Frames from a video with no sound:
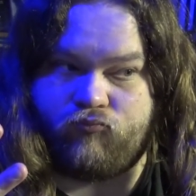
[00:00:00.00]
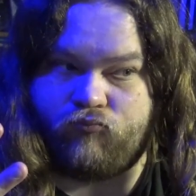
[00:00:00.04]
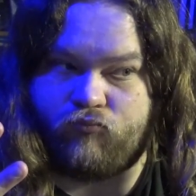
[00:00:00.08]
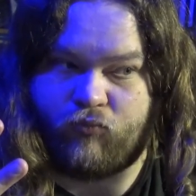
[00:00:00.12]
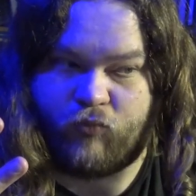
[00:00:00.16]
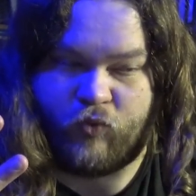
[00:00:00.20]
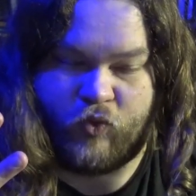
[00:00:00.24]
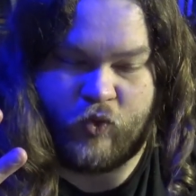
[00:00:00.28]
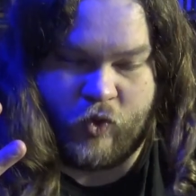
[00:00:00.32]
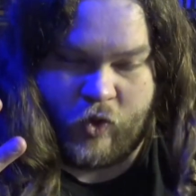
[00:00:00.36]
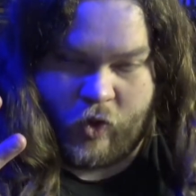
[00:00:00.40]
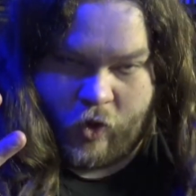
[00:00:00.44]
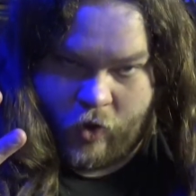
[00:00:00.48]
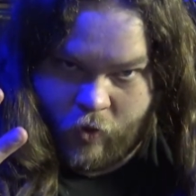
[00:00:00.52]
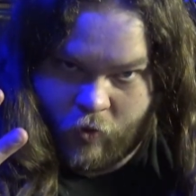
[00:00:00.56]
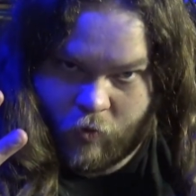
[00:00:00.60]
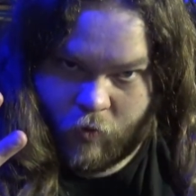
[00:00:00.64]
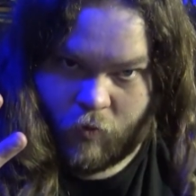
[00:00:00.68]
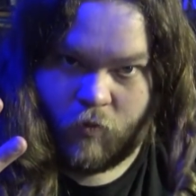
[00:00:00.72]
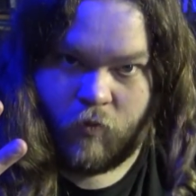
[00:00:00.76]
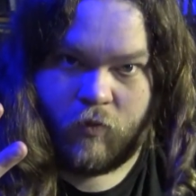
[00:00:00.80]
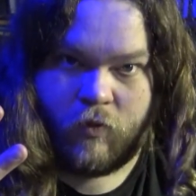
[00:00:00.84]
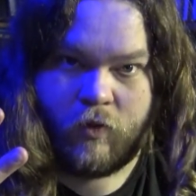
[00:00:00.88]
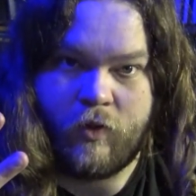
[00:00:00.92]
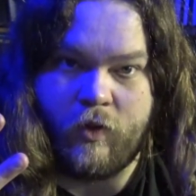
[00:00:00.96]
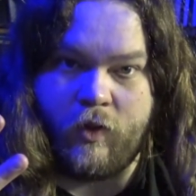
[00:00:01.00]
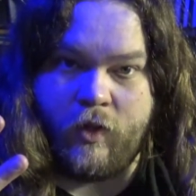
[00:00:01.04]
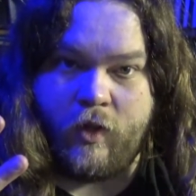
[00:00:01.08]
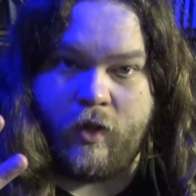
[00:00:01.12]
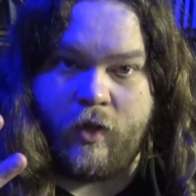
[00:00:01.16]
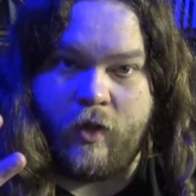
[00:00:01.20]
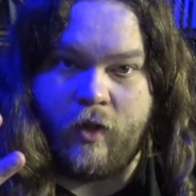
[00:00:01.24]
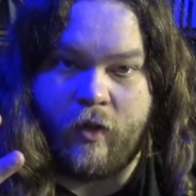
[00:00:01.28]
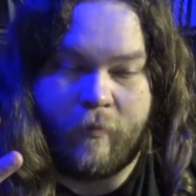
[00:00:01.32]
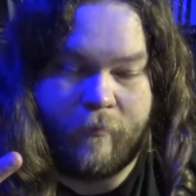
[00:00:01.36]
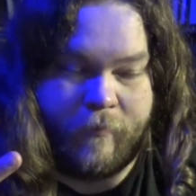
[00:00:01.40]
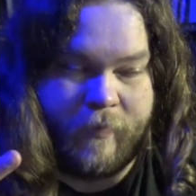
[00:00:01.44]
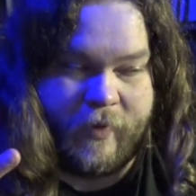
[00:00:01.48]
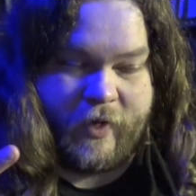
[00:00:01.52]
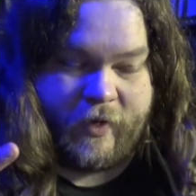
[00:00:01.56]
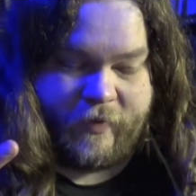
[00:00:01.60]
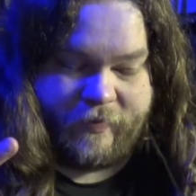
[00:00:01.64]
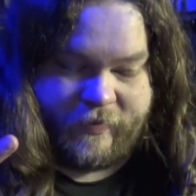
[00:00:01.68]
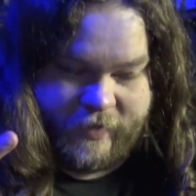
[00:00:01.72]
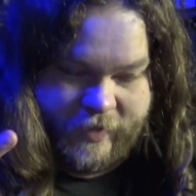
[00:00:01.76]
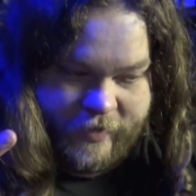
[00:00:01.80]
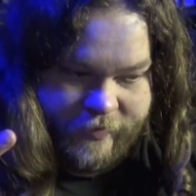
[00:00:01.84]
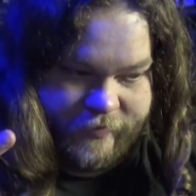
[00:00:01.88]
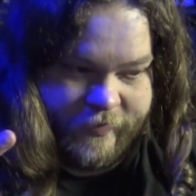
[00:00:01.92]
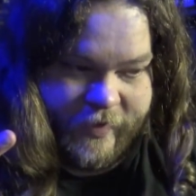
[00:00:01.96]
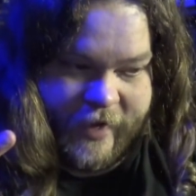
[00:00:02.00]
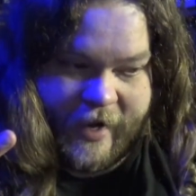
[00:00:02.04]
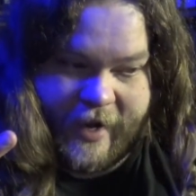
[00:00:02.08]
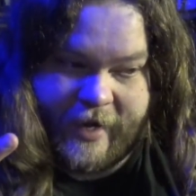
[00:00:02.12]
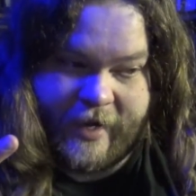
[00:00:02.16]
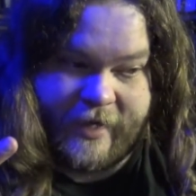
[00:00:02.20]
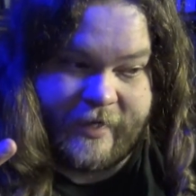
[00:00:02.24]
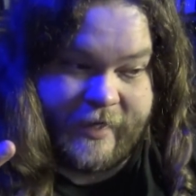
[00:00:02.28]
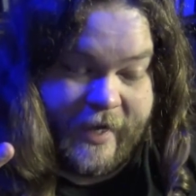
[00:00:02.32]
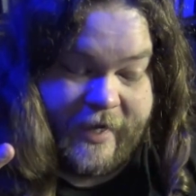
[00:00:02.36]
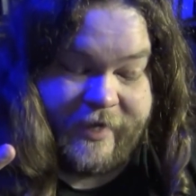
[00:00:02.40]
No. But on the other hand,